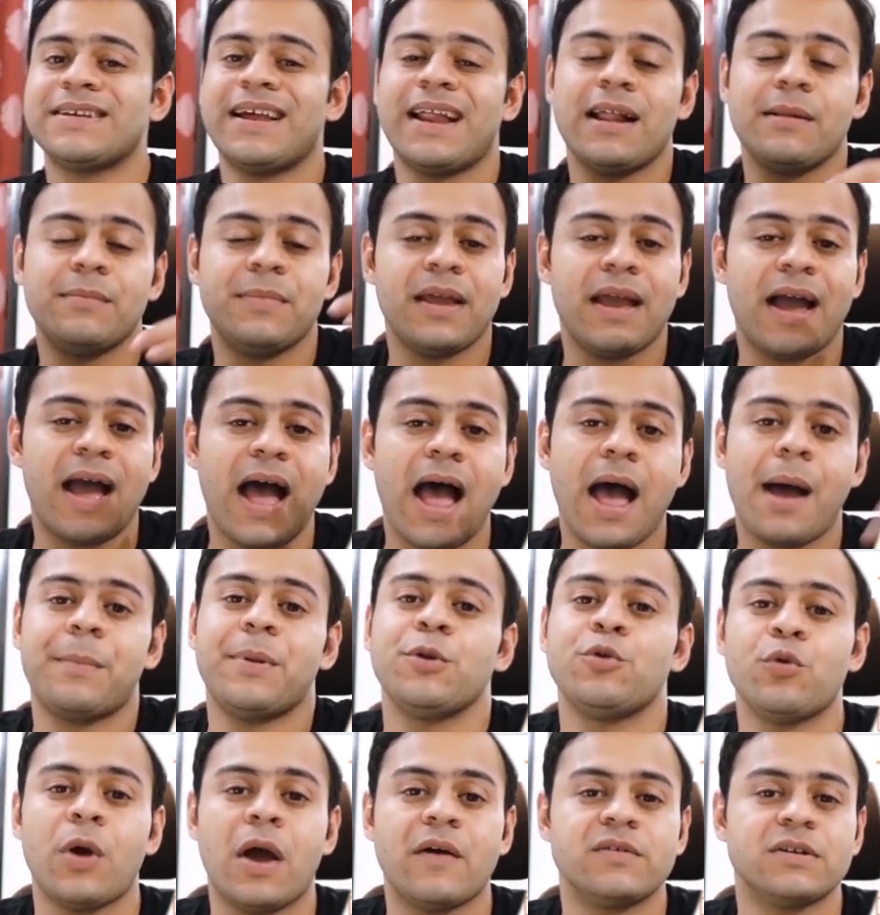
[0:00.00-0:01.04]
and I'll be happy
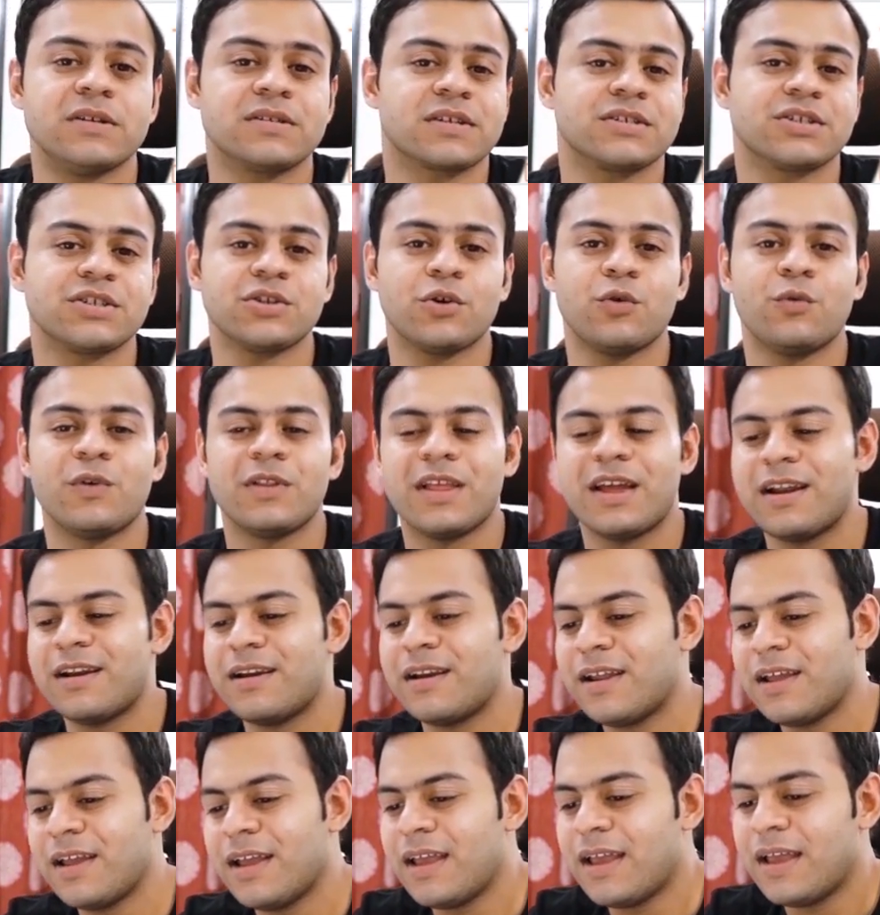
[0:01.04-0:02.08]
to have a discussion over
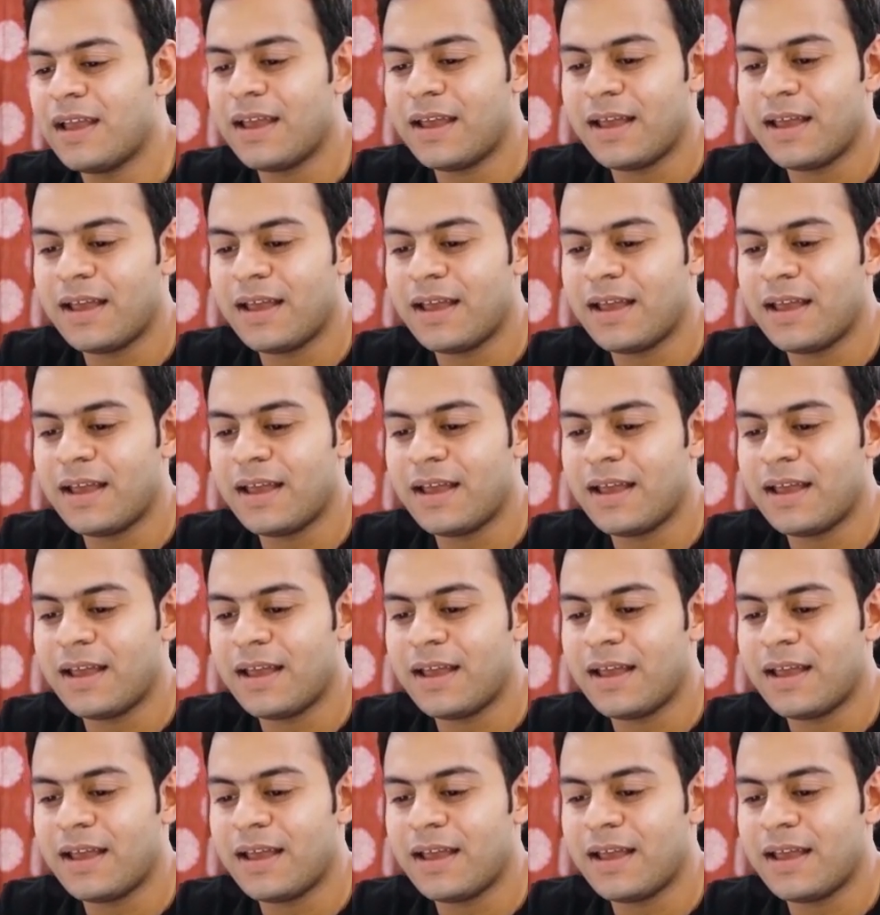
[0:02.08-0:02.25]
there.